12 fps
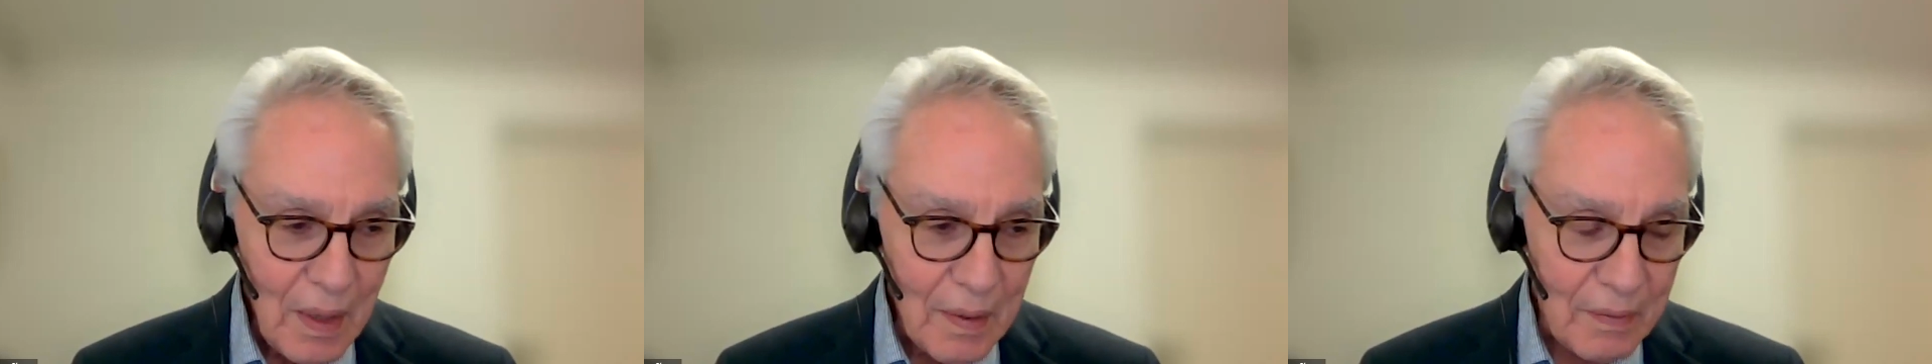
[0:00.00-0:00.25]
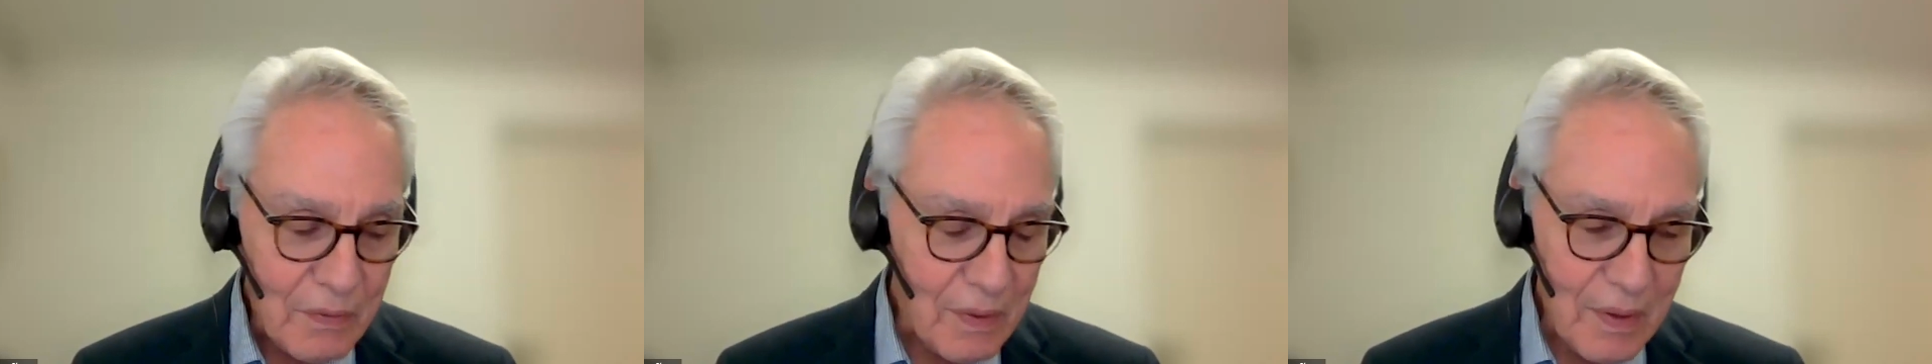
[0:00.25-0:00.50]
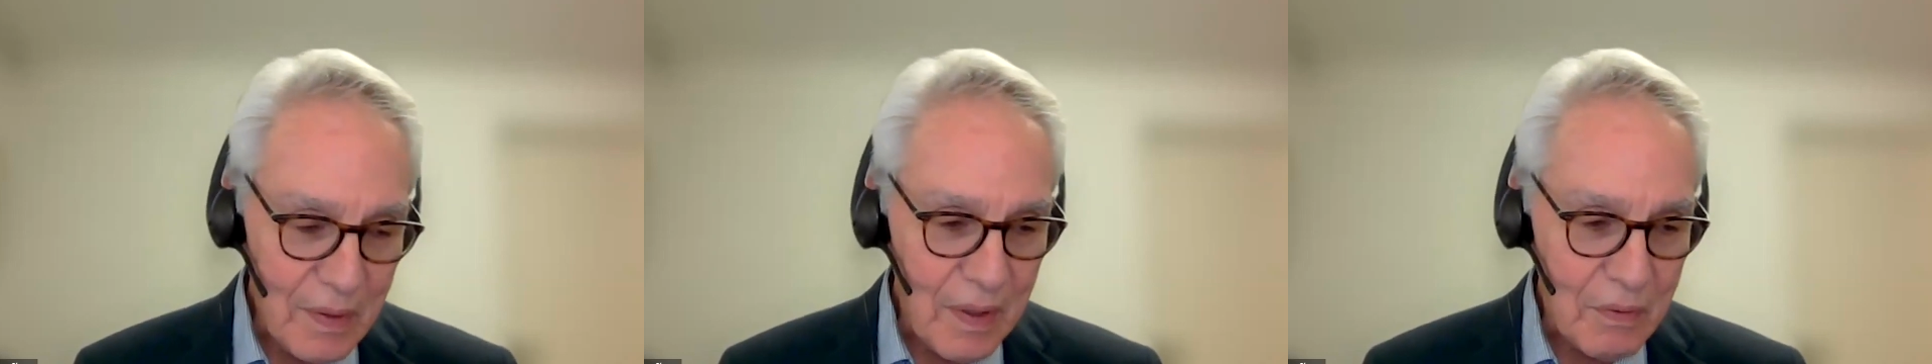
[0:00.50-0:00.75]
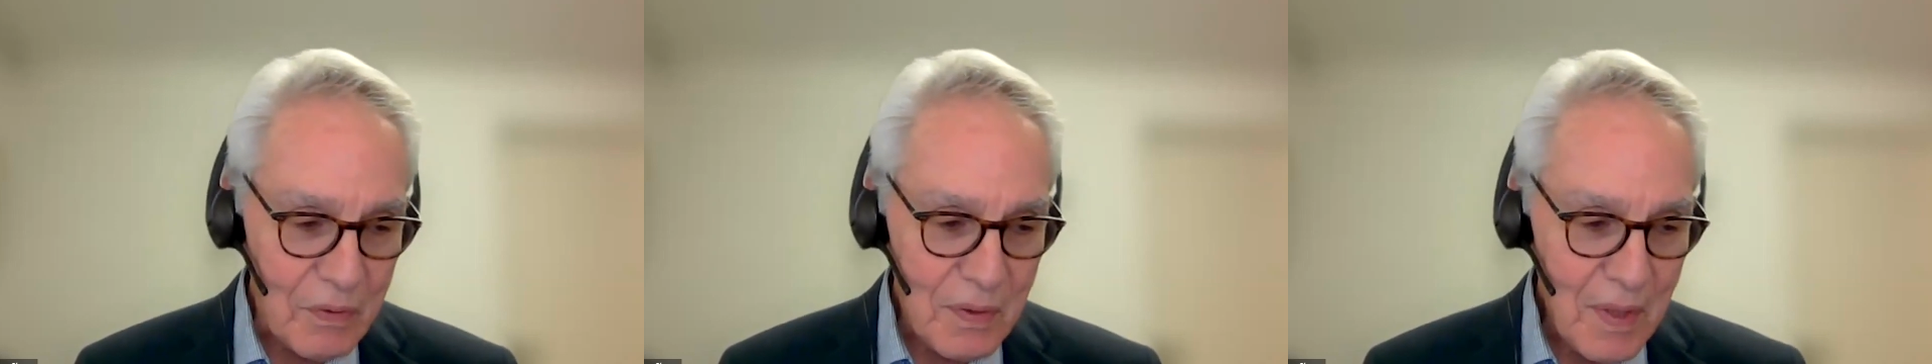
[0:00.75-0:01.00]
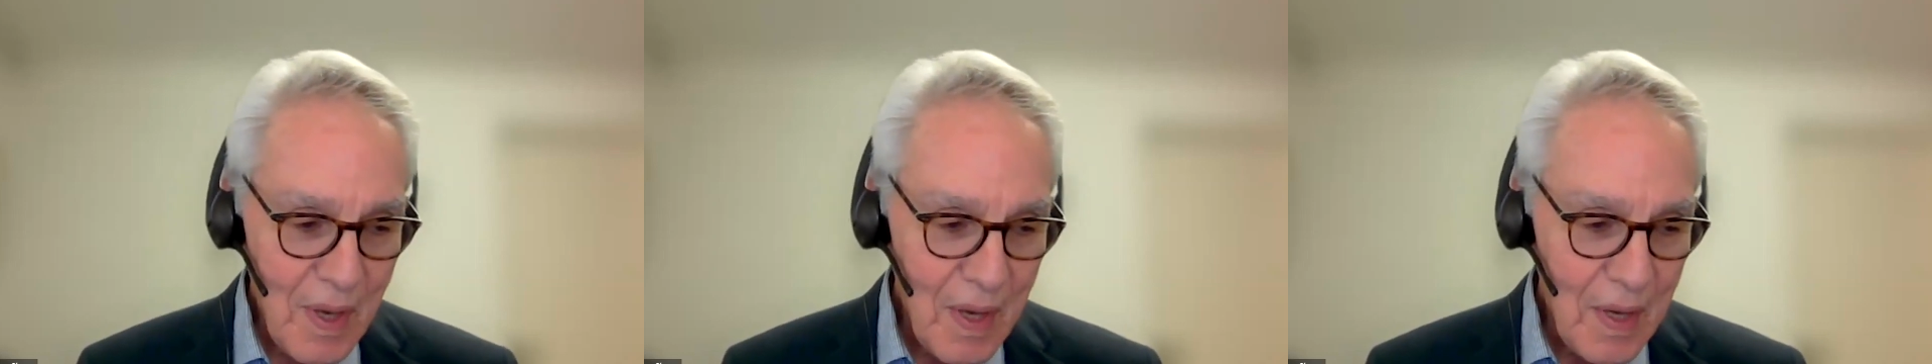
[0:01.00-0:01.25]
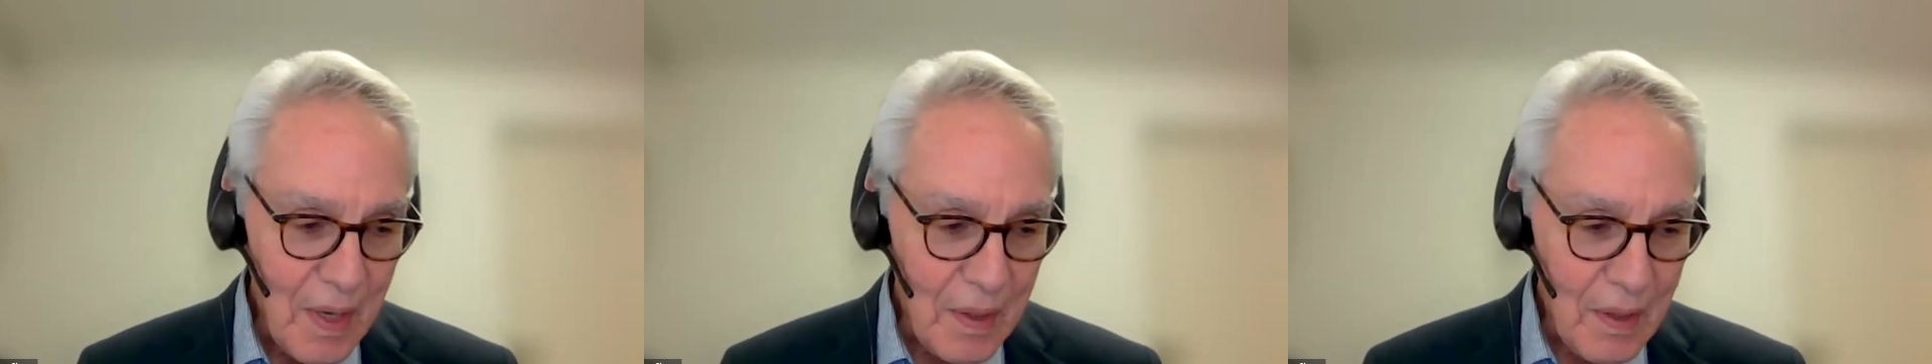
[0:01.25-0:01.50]
that's it's
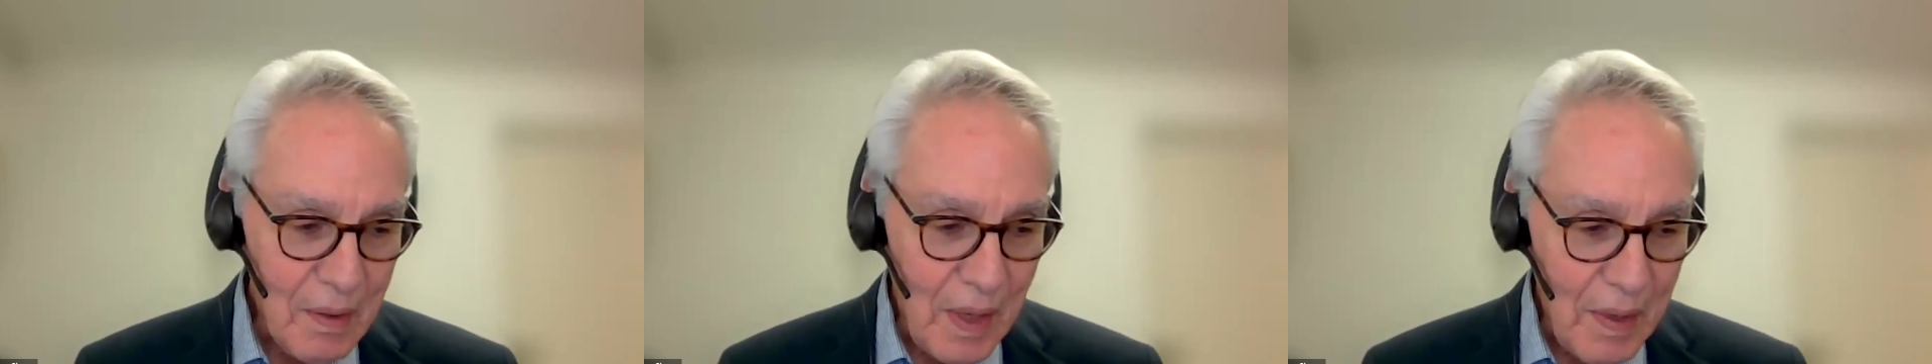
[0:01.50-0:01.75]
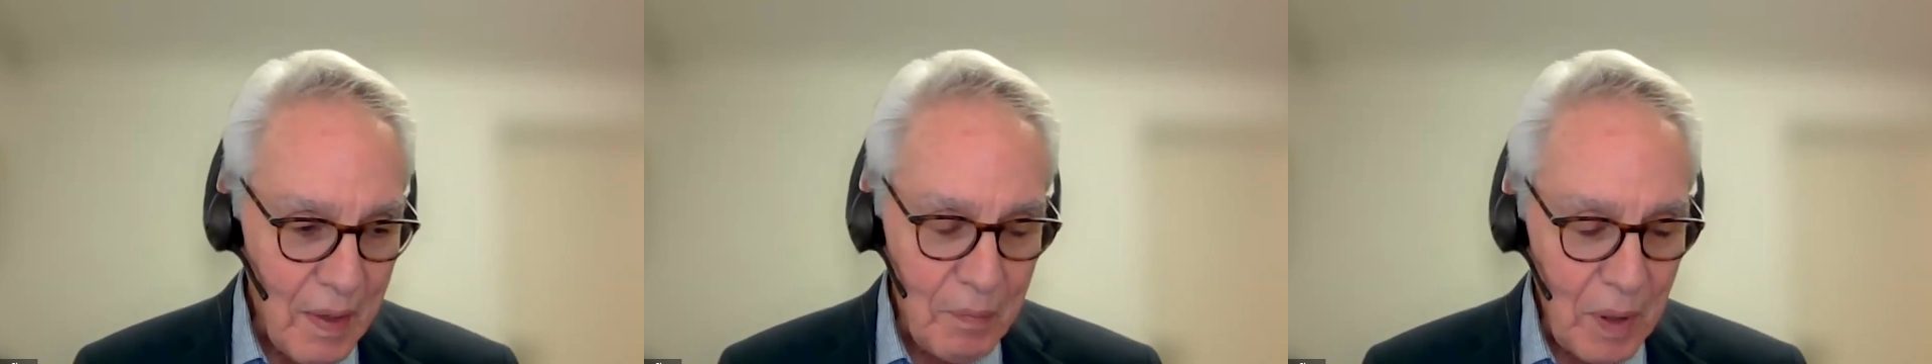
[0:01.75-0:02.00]
I, I,